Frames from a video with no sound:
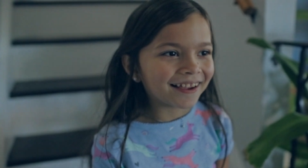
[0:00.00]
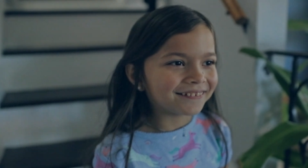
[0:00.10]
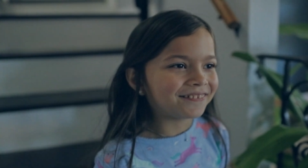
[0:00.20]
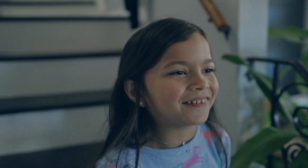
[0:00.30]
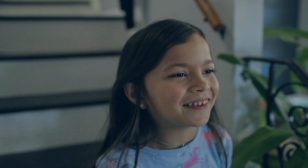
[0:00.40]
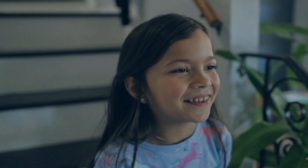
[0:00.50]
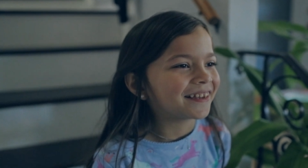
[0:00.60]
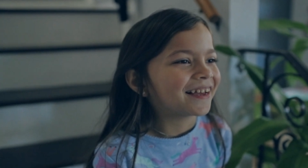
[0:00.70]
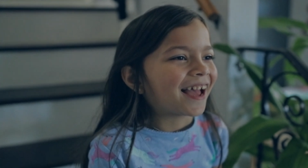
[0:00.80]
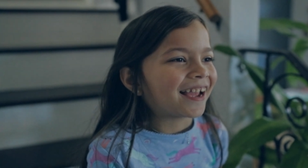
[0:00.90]
I feel,
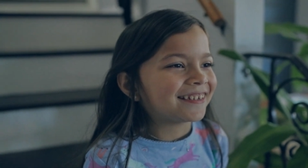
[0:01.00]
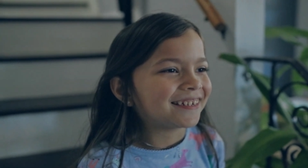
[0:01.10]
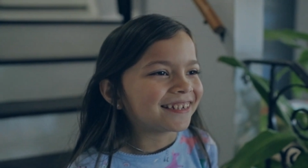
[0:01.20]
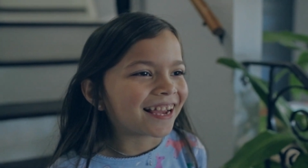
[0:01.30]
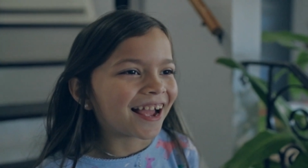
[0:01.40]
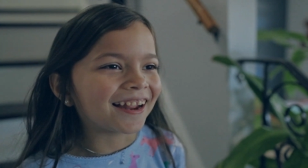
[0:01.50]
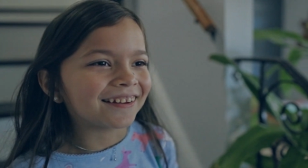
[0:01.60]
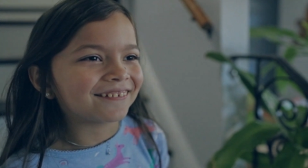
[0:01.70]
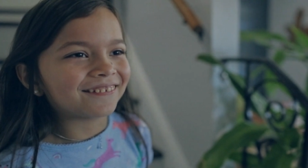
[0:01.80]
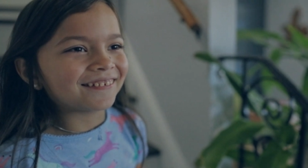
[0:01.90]
I,
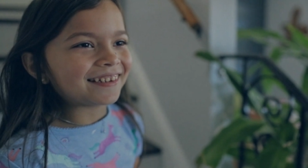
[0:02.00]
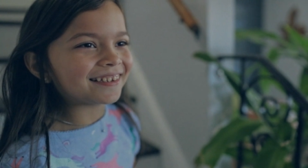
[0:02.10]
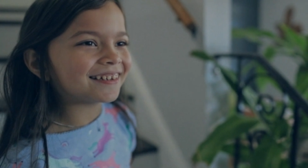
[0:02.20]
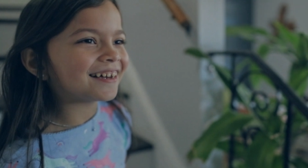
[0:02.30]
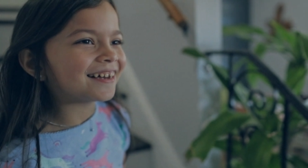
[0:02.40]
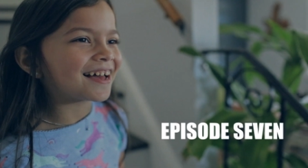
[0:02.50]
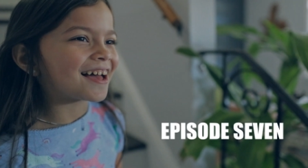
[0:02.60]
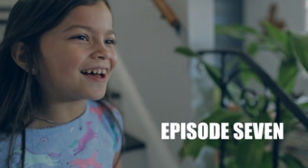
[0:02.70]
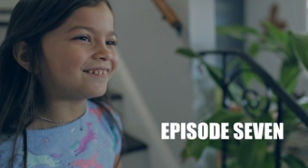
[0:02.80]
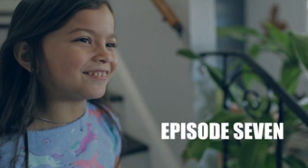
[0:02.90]
I feel,
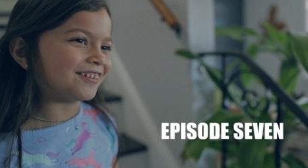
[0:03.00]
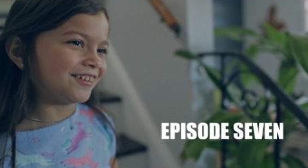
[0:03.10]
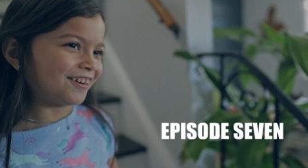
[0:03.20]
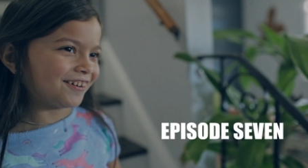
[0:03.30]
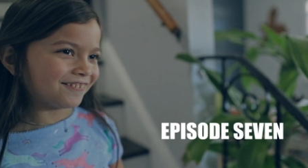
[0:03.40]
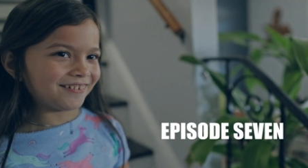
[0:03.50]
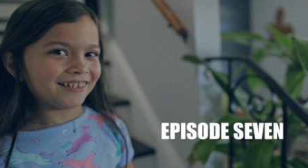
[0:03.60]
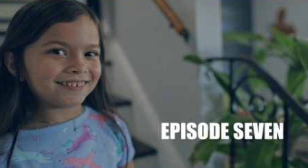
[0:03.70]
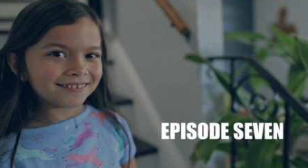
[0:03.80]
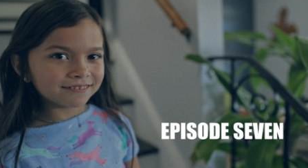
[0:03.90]
I'm
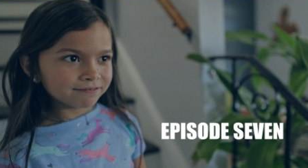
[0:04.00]
nervous.